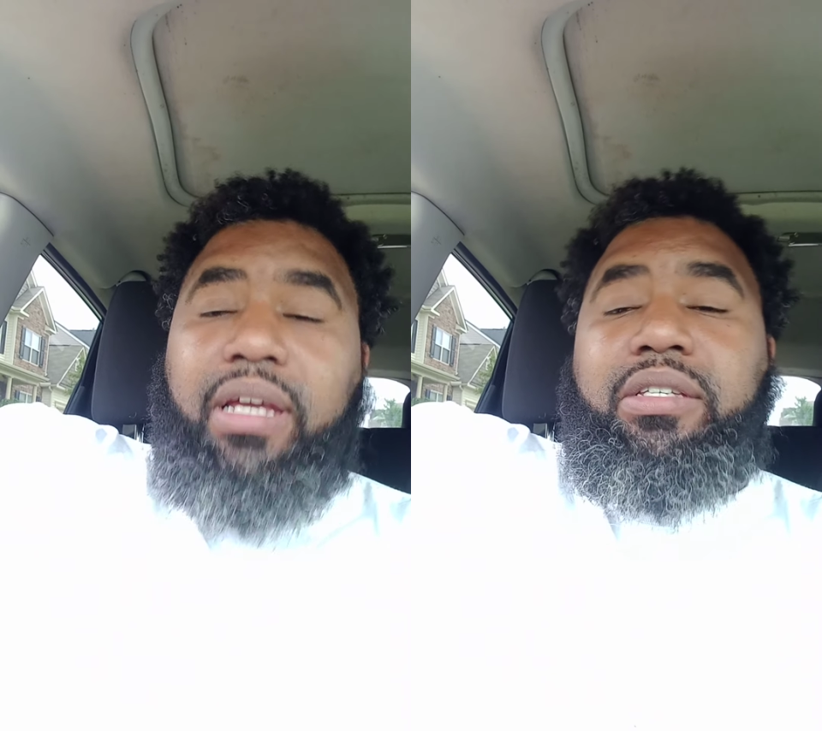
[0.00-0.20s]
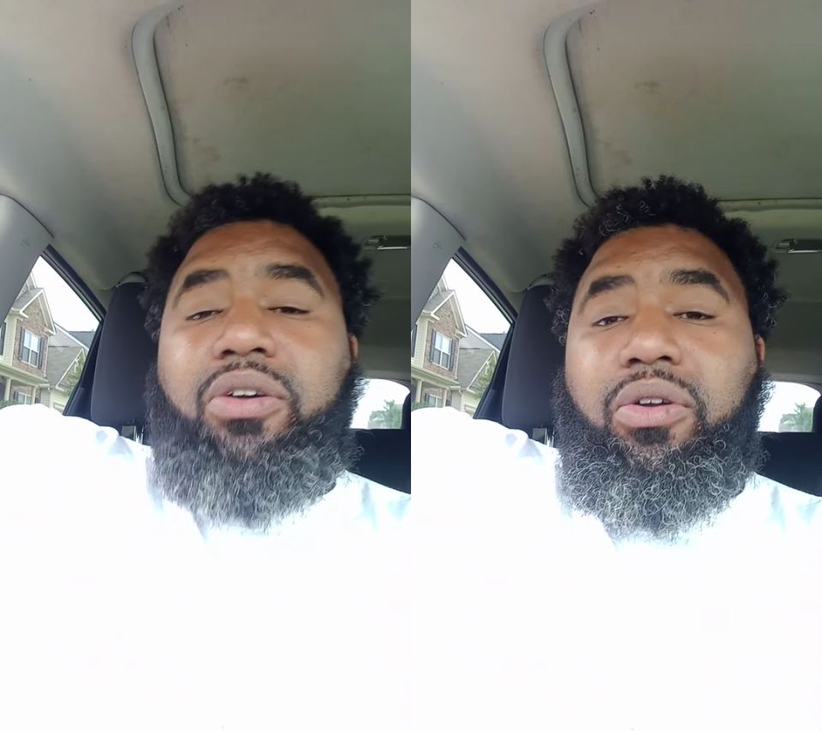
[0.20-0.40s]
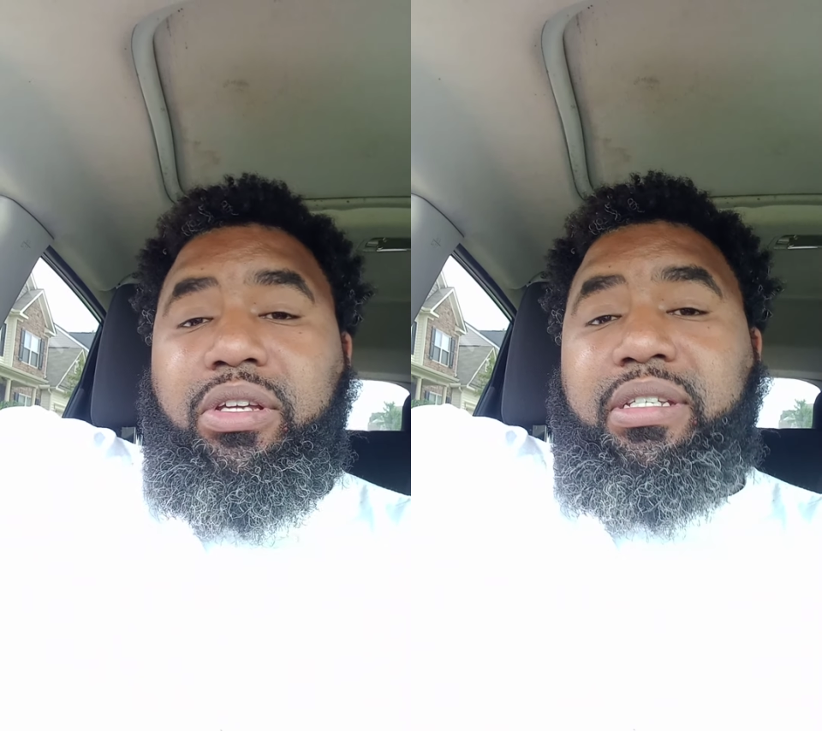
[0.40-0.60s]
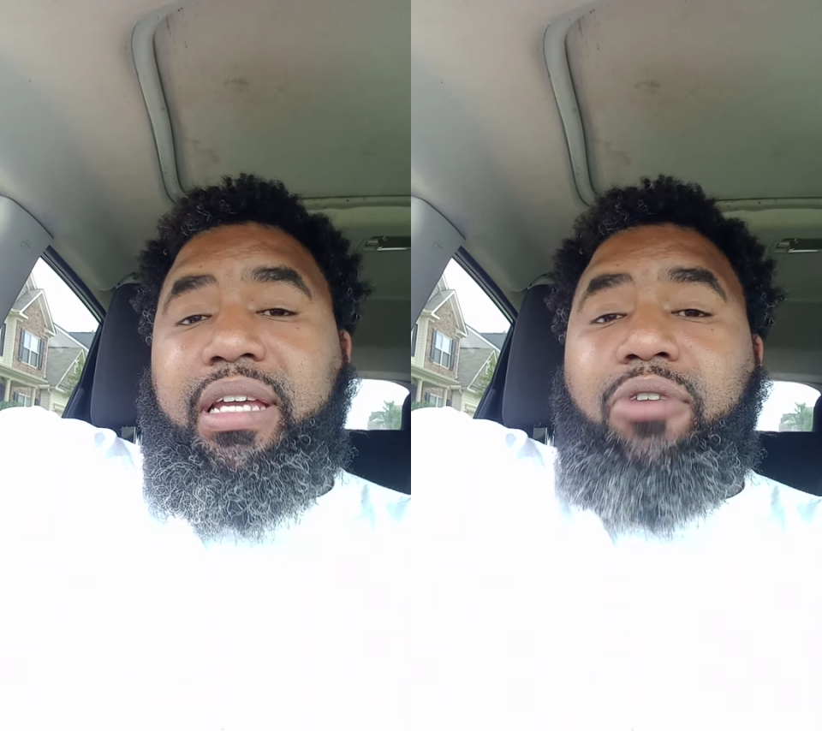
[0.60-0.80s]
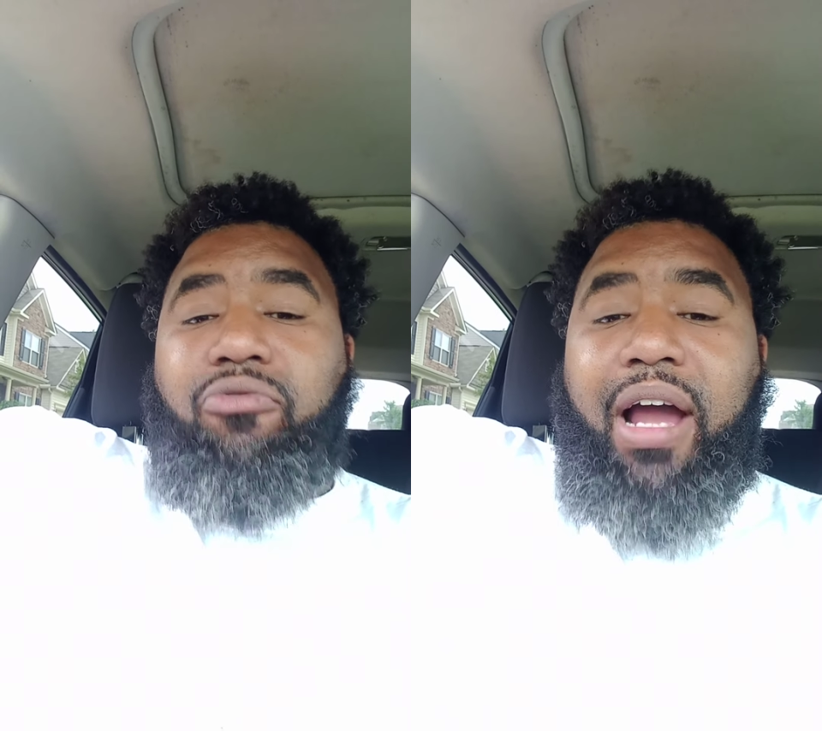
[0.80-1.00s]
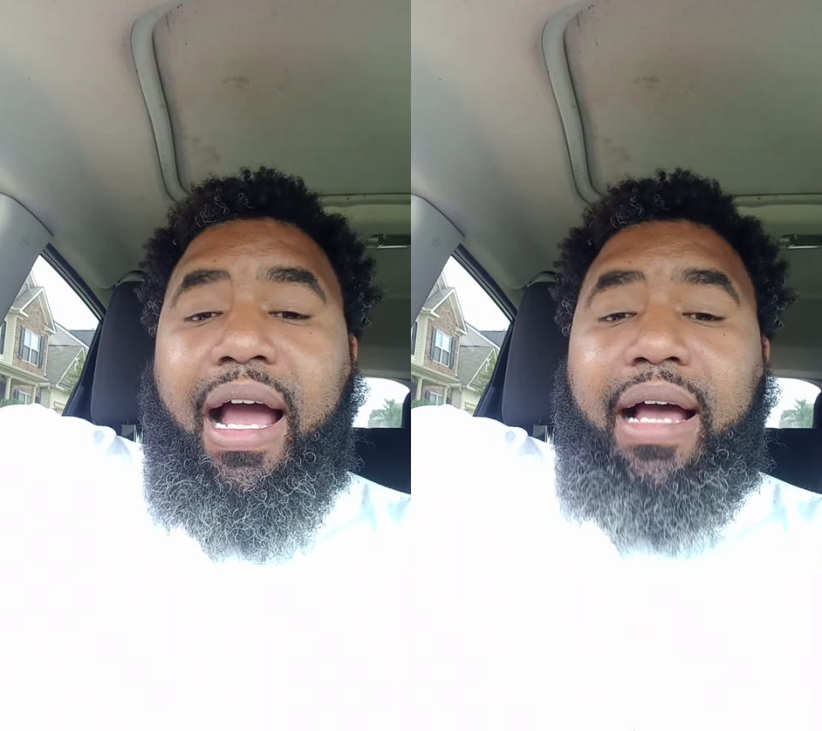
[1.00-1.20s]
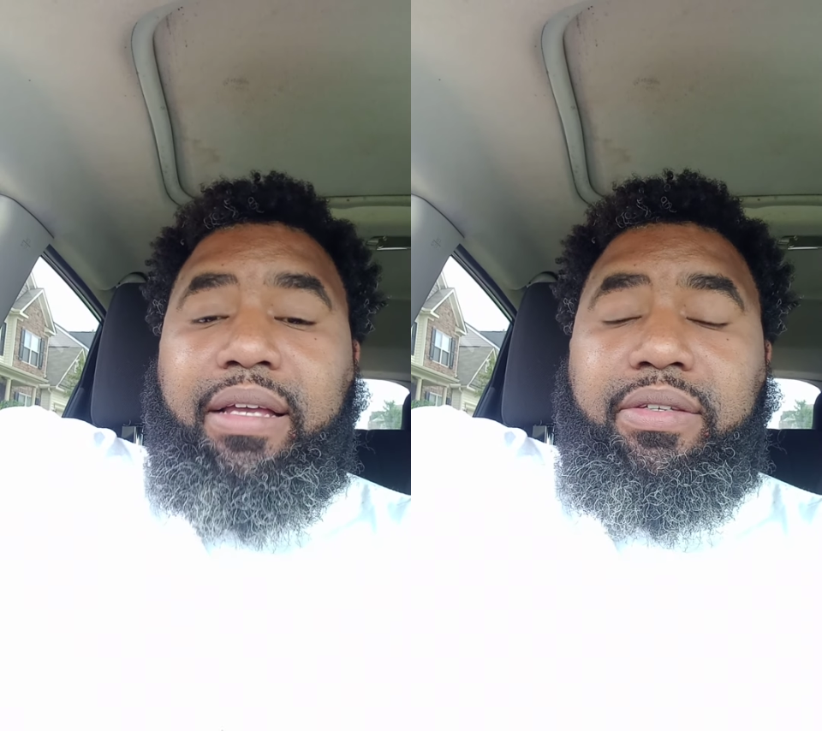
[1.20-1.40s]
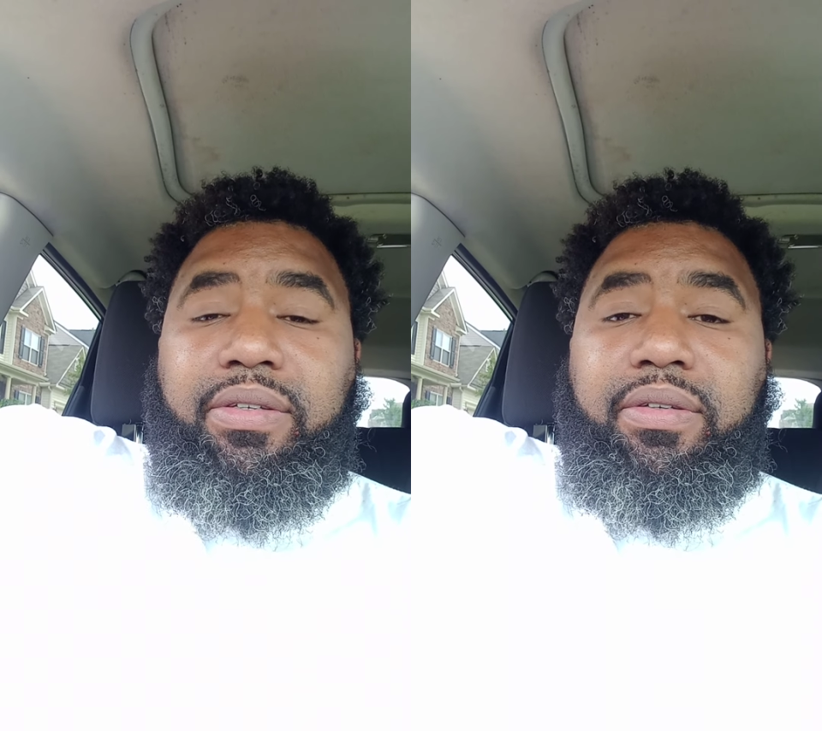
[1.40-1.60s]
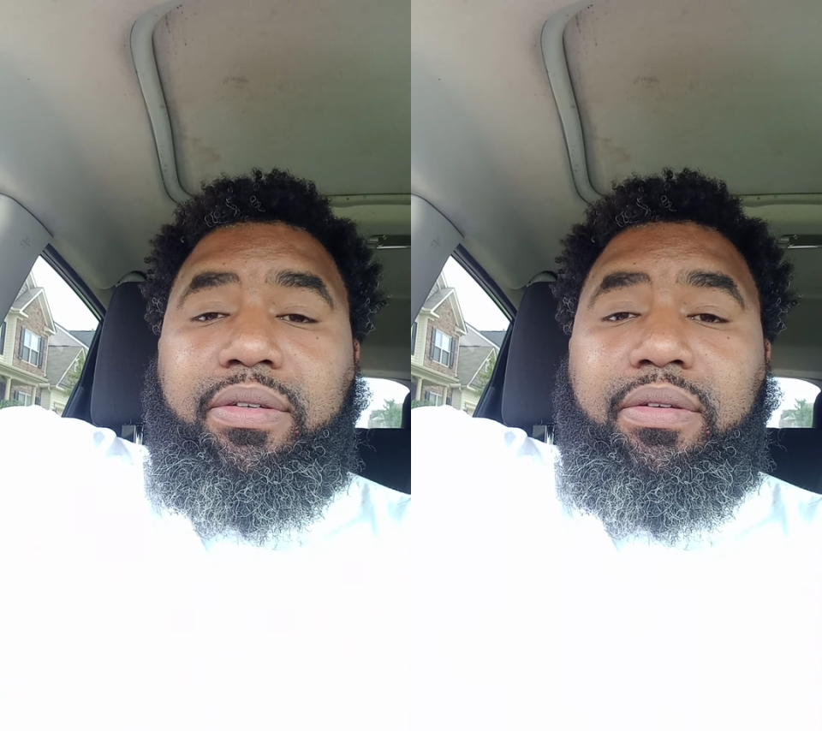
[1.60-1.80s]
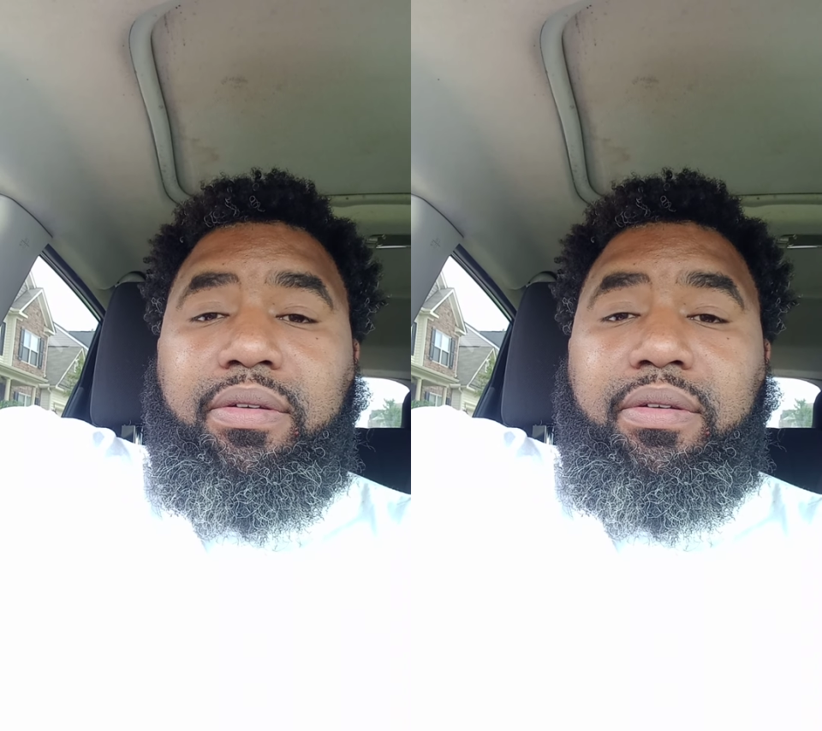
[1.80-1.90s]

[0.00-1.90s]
It's going to see a rise.